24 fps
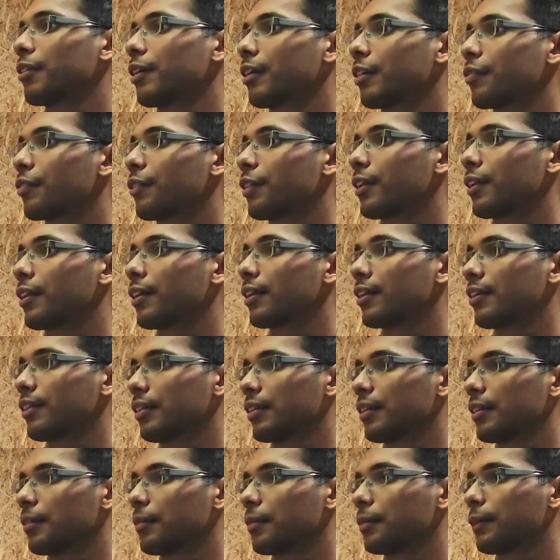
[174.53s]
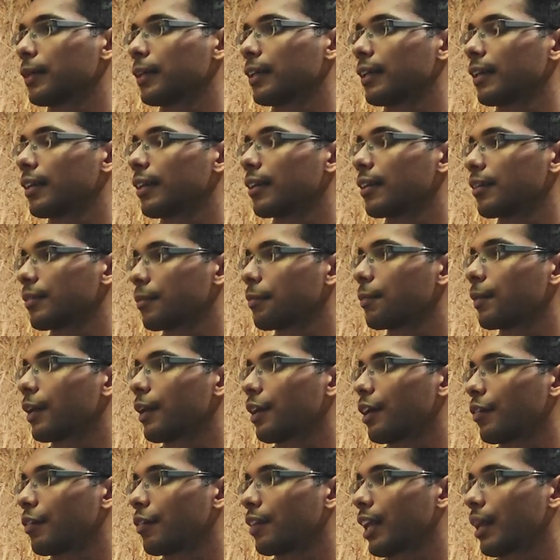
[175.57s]
work for a particular
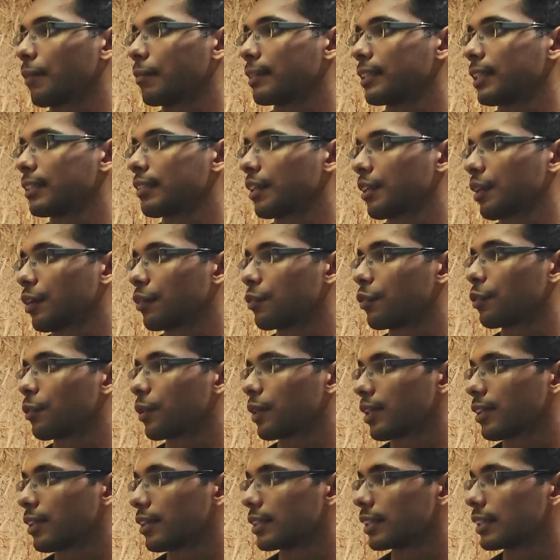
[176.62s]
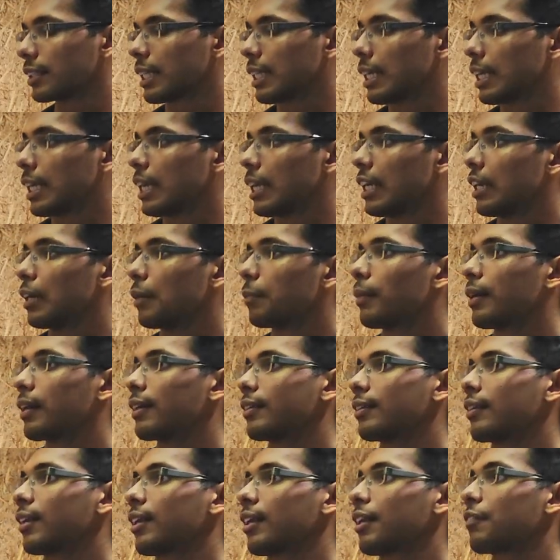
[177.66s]
period of time, say 3 or 4 years,
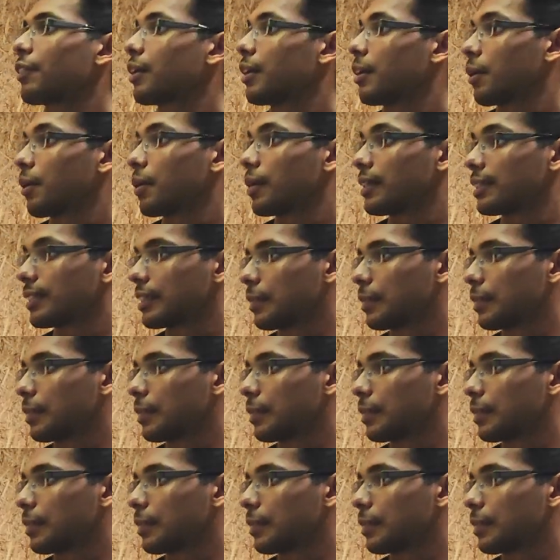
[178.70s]
but there are withdrawal